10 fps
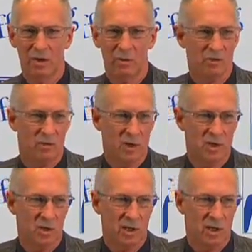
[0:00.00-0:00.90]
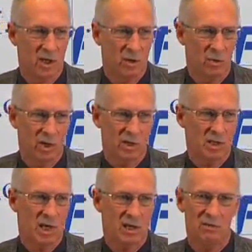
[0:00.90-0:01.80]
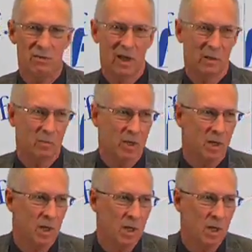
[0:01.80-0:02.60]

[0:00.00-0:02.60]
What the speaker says: There was virtually no real estate development